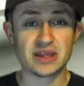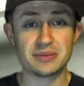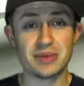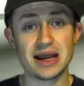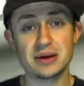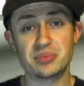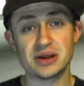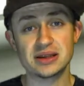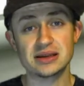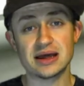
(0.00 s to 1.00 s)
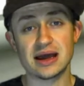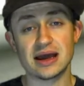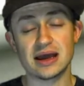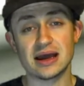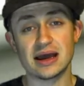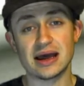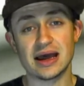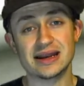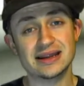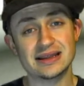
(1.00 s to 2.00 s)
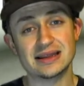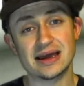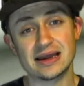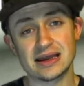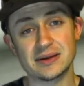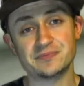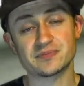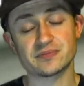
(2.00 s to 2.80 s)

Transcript: In my opinion, I didn't like it.